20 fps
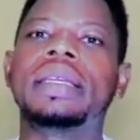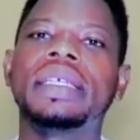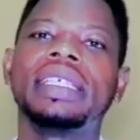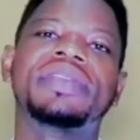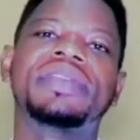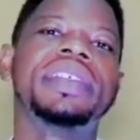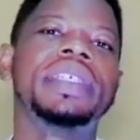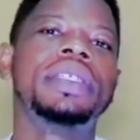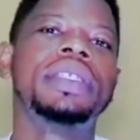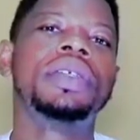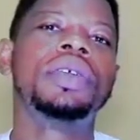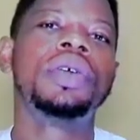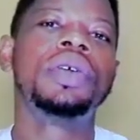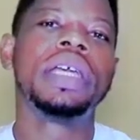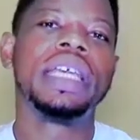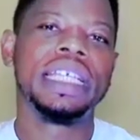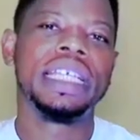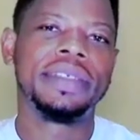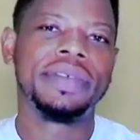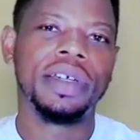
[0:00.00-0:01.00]
this
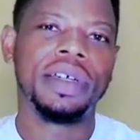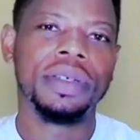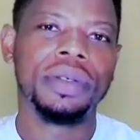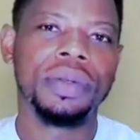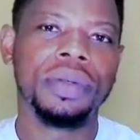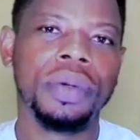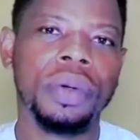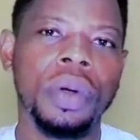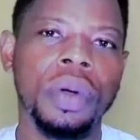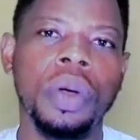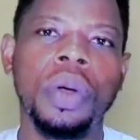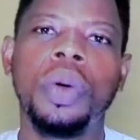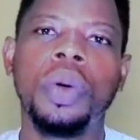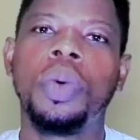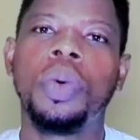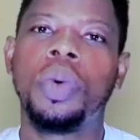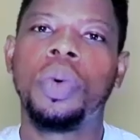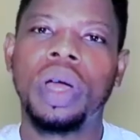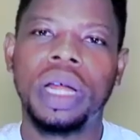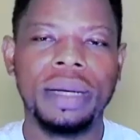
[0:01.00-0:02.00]
video is for you.
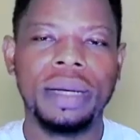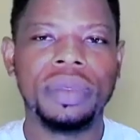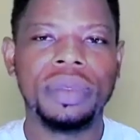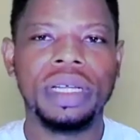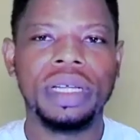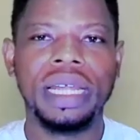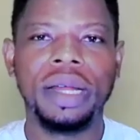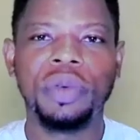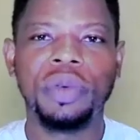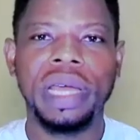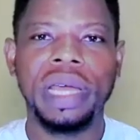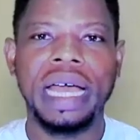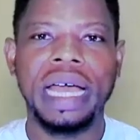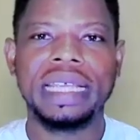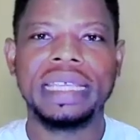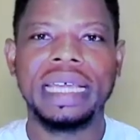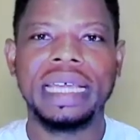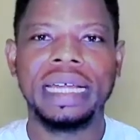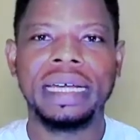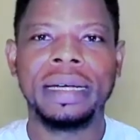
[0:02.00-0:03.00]
Welcome to Learn with
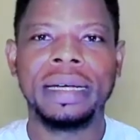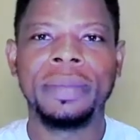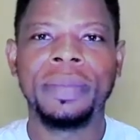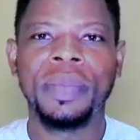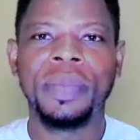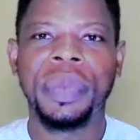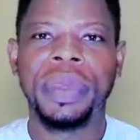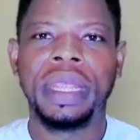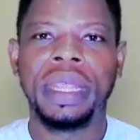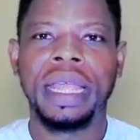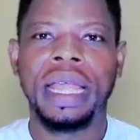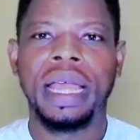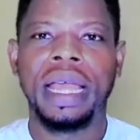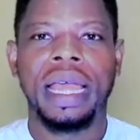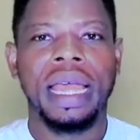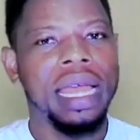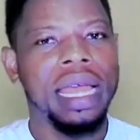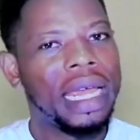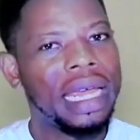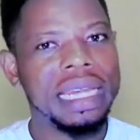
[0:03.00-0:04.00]
Hassan.
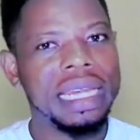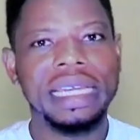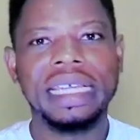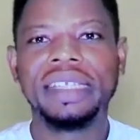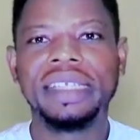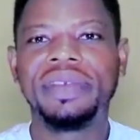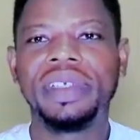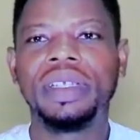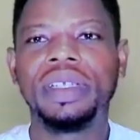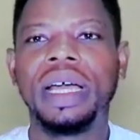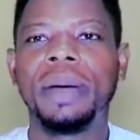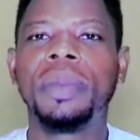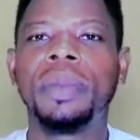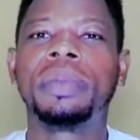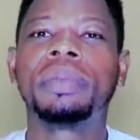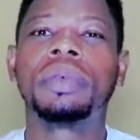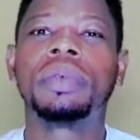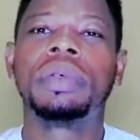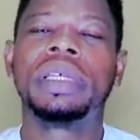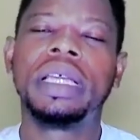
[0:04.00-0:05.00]
In this video,
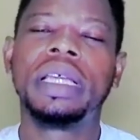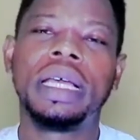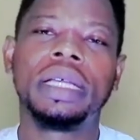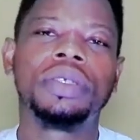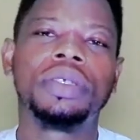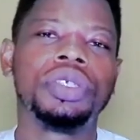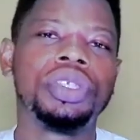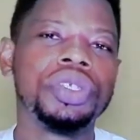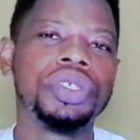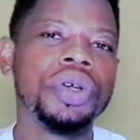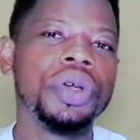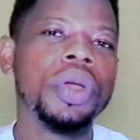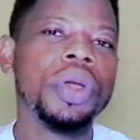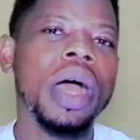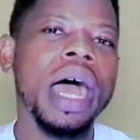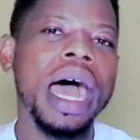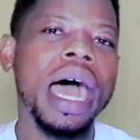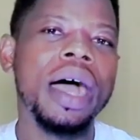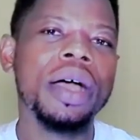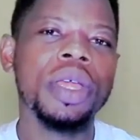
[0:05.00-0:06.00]
I'm here to show
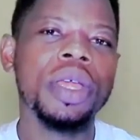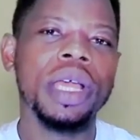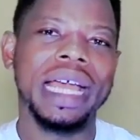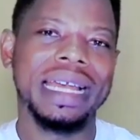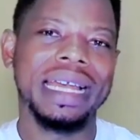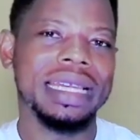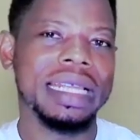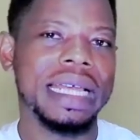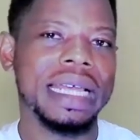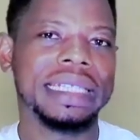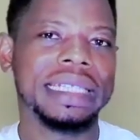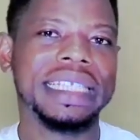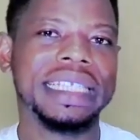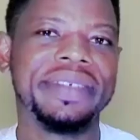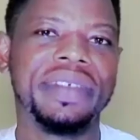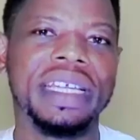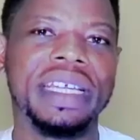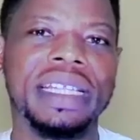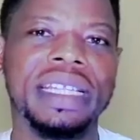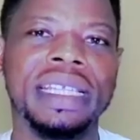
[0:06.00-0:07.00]
you how you can
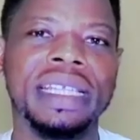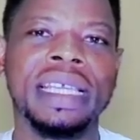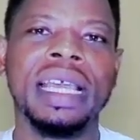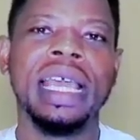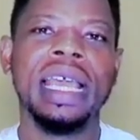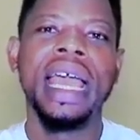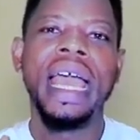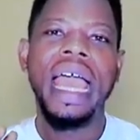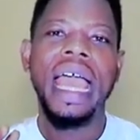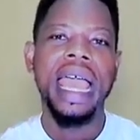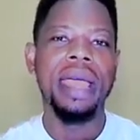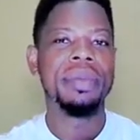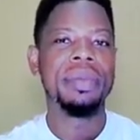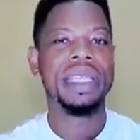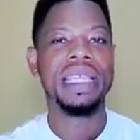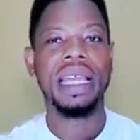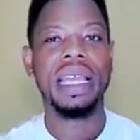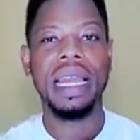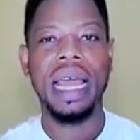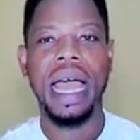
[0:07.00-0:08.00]
deactivate
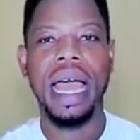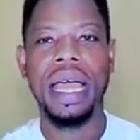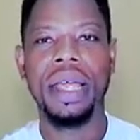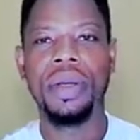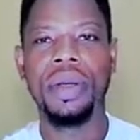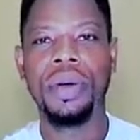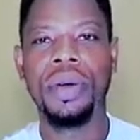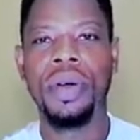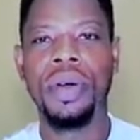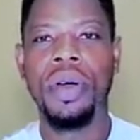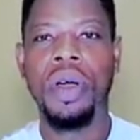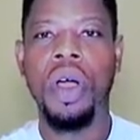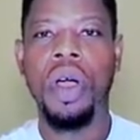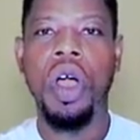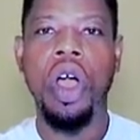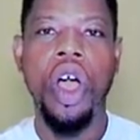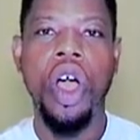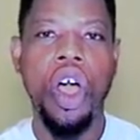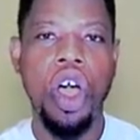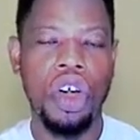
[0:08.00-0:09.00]
MTN aYo
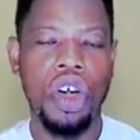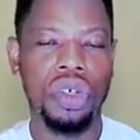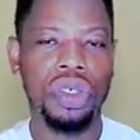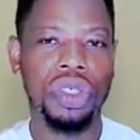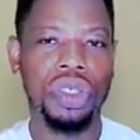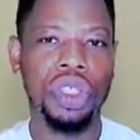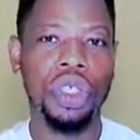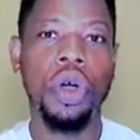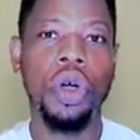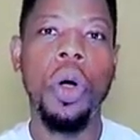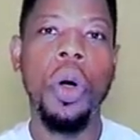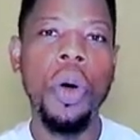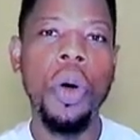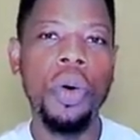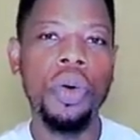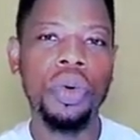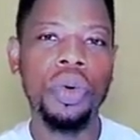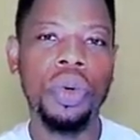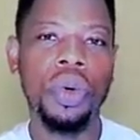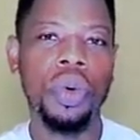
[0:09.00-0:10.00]
on your
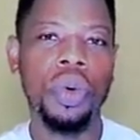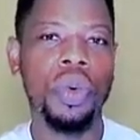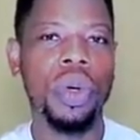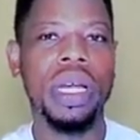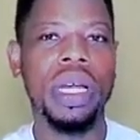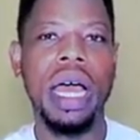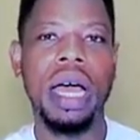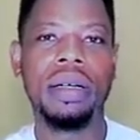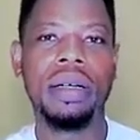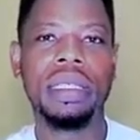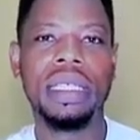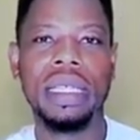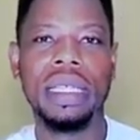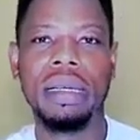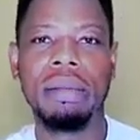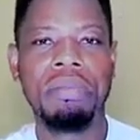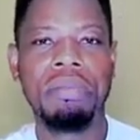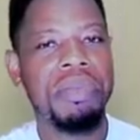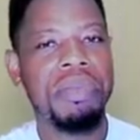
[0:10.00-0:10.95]
own without